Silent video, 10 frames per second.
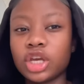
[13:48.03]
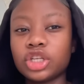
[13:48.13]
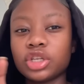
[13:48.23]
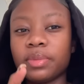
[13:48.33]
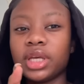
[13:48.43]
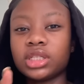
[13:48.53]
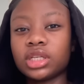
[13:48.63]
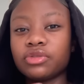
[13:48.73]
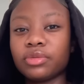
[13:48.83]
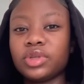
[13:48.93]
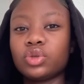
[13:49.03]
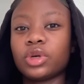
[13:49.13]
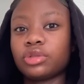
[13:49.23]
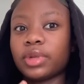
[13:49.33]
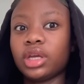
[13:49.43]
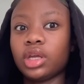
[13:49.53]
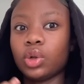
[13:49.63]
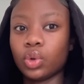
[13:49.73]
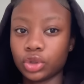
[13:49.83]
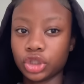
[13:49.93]
so it makes sense for me to wash my
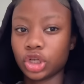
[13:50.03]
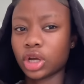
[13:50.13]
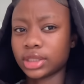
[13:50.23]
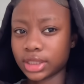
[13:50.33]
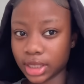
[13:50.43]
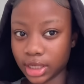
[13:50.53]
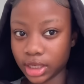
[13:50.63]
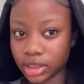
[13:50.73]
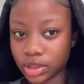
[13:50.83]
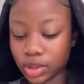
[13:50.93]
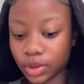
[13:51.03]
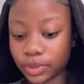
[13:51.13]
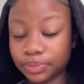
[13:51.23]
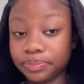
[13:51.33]
laundry on Sundays. So